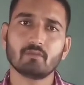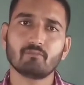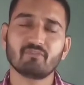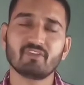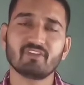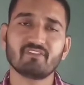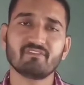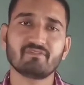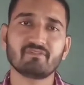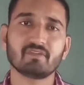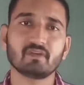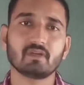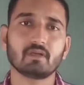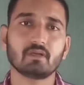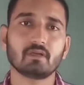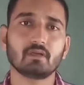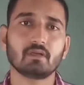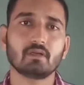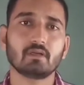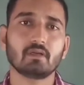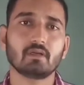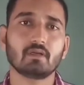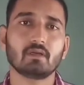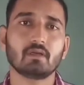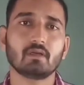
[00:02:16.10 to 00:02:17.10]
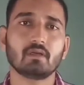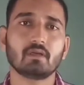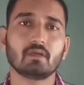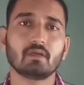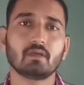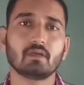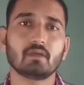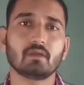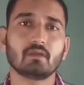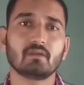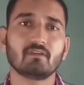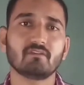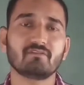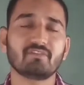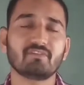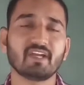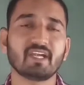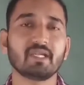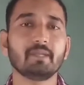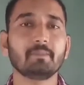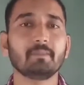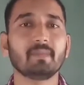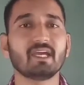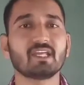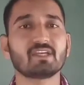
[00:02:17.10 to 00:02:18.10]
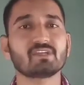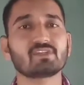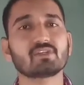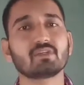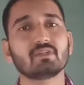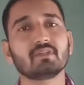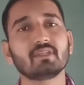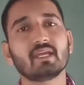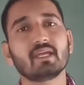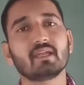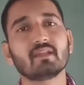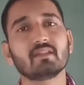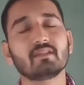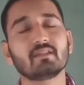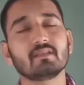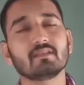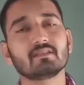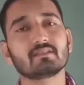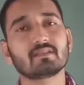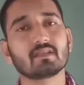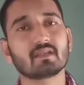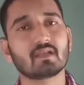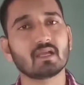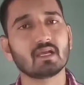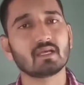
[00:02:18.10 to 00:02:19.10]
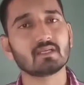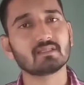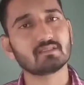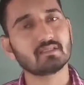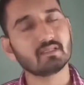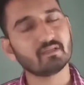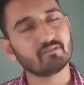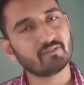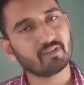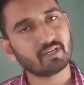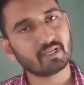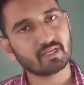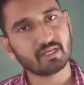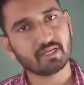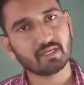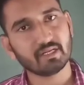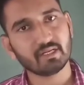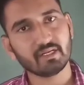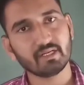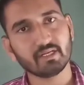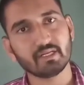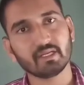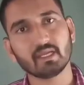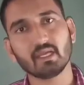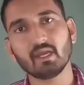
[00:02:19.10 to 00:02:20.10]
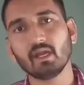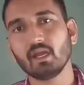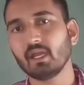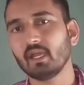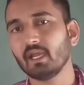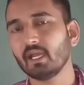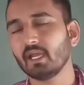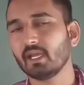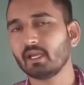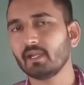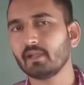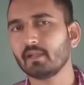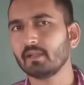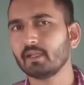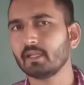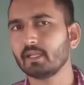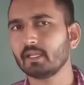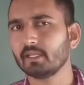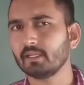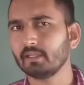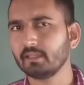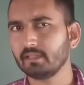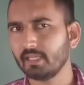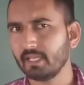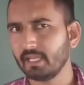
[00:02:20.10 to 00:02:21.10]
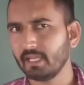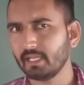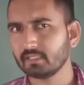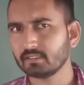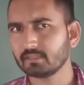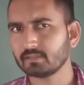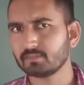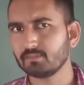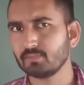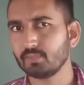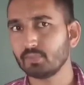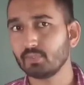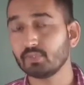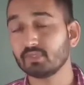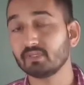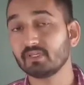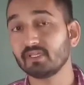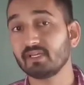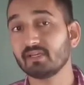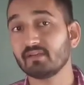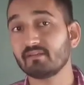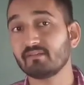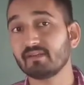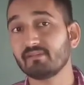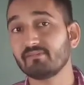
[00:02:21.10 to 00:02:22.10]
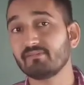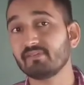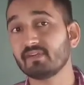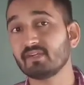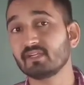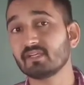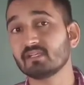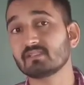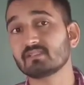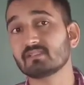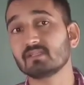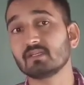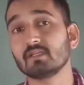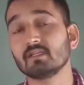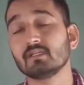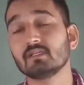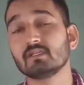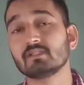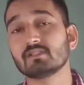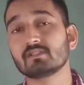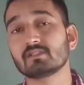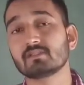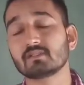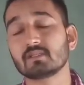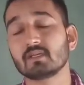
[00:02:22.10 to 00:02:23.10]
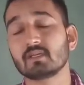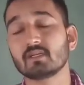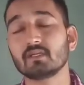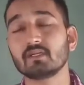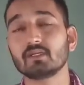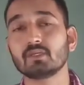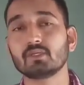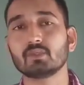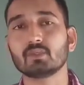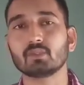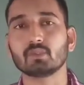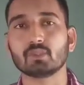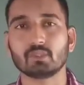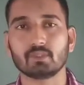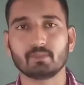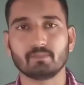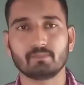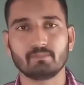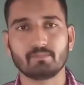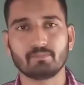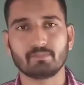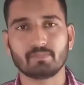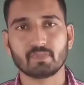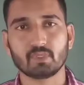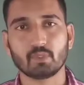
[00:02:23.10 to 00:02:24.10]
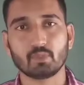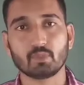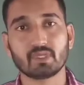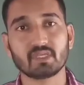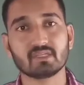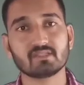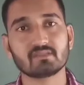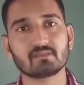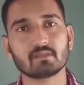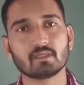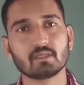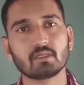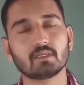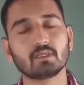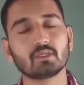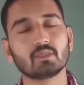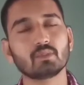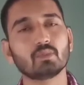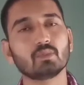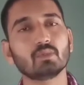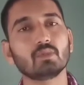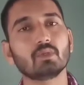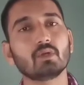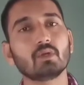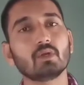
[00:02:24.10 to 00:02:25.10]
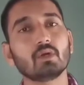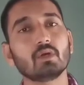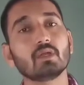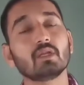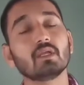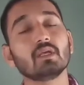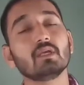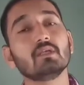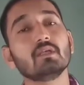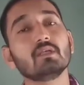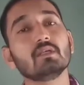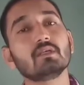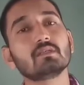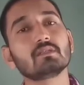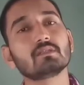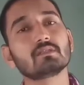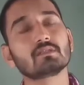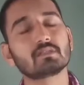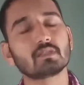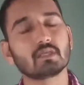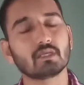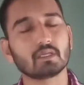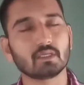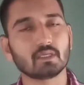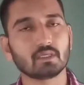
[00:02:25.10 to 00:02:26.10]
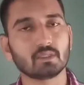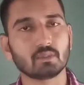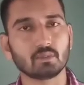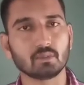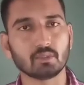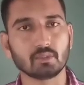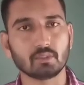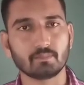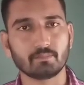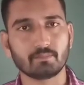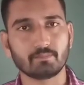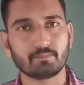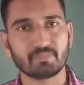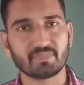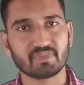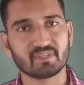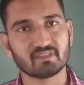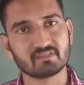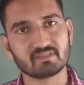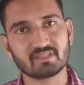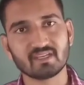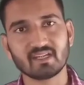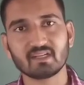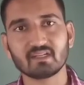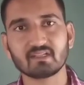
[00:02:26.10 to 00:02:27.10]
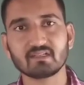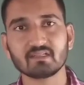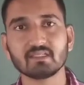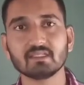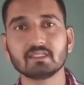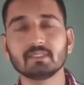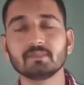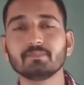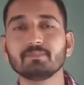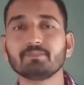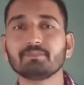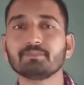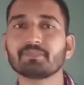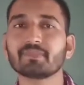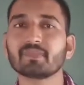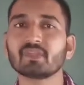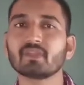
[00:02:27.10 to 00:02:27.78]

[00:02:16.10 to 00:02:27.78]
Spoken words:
we find mention that the Shakas invaded India, and in that book they are referred as Sagakul. Okay, Sagakul or Sagakul. Is that clear?